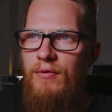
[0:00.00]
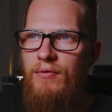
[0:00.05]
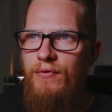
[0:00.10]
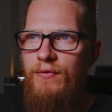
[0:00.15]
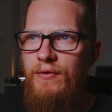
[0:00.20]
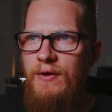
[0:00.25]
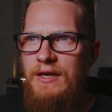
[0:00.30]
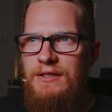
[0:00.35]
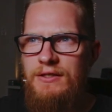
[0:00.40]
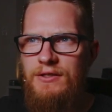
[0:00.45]

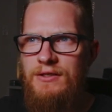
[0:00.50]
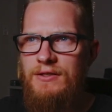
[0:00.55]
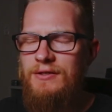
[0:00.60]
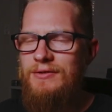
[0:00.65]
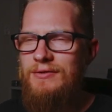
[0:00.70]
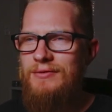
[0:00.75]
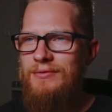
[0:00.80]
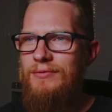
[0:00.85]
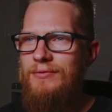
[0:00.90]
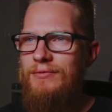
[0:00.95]
fits
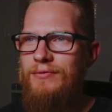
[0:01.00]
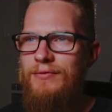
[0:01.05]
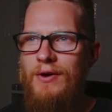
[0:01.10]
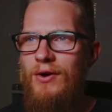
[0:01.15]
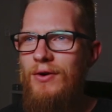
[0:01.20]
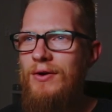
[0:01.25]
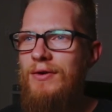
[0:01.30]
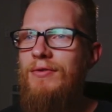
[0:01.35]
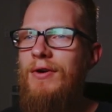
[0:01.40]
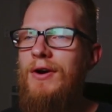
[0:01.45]

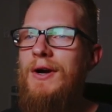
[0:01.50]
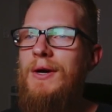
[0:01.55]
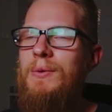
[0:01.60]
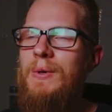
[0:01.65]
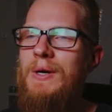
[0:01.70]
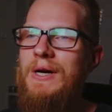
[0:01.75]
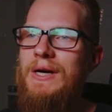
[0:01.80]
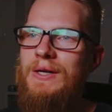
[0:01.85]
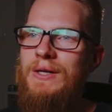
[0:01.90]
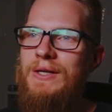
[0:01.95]
very, very
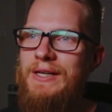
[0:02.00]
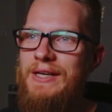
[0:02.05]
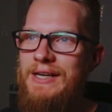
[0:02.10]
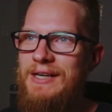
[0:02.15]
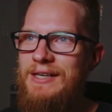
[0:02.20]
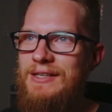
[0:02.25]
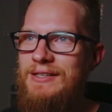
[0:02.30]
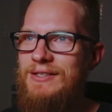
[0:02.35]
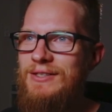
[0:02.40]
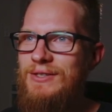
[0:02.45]
well
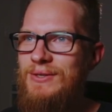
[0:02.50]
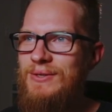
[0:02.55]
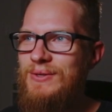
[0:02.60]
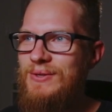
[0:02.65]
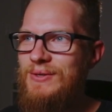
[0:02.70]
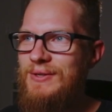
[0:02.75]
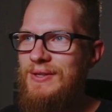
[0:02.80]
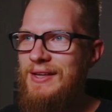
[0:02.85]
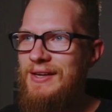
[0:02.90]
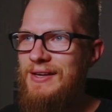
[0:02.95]
into
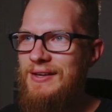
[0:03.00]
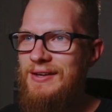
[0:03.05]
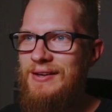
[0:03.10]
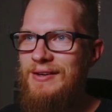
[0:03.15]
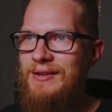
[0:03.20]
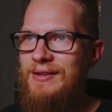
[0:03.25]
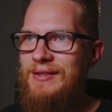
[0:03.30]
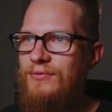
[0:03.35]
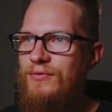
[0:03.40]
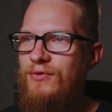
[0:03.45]

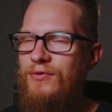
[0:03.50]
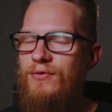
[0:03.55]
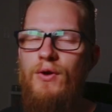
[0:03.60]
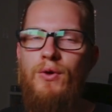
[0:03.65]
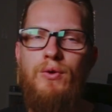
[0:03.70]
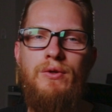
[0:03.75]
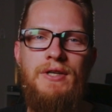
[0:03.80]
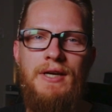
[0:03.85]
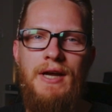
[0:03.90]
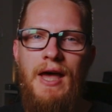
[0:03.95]
the
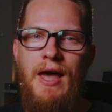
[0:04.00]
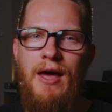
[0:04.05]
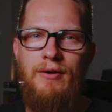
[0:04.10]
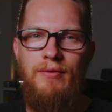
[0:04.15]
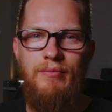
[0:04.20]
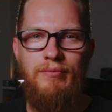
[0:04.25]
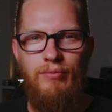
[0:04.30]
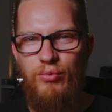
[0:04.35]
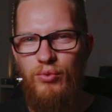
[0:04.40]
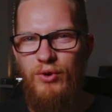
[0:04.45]
filtered
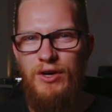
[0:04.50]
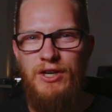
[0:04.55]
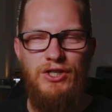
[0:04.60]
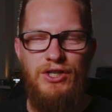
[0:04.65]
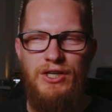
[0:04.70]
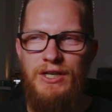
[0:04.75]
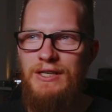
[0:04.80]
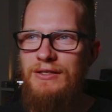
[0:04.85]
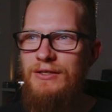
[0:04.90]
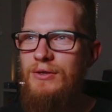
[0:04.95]
out,
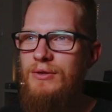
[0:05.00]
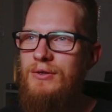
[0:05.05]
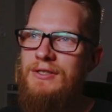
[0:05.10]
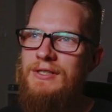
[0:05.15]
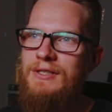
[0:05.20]
bridgy sort of